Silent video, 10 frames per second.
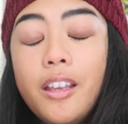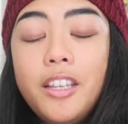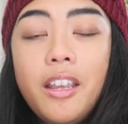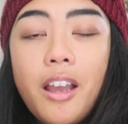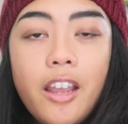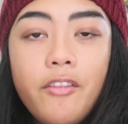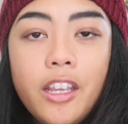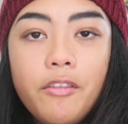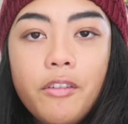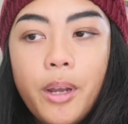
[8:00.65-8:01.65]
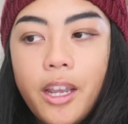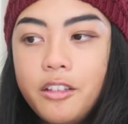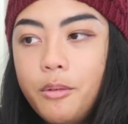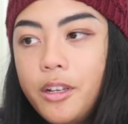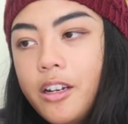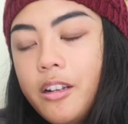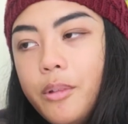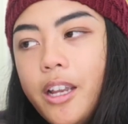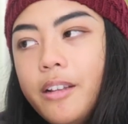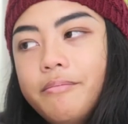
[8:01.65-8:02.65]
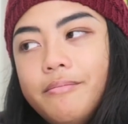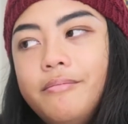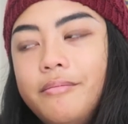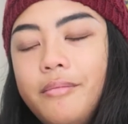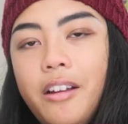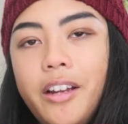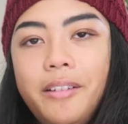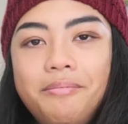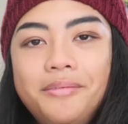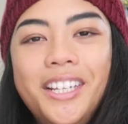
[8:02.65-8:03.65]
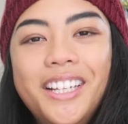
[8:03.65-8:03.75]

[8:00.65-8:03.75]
see, I even get it from my husband, and I'm like, all right.